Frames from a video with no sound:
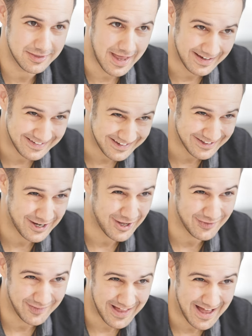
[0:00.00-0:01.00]
I get
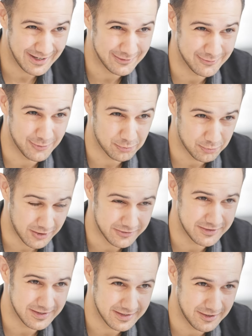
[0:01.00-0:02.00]
a lot of
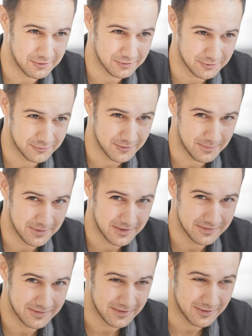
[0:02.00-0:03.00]
rustic character from
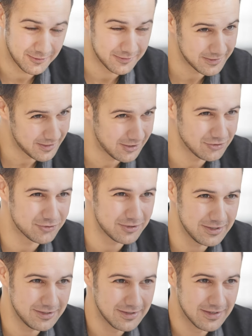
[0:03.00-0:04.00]
this. And there is a
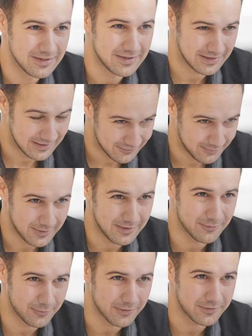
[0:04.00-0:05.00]
country that gives me
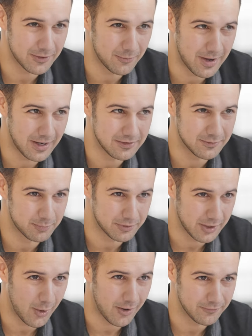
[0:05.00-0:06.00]
these rustic wines
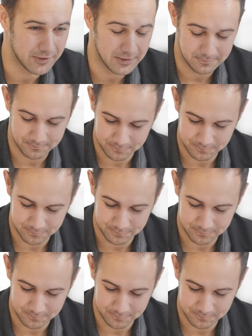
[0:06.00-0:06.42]
pretty often.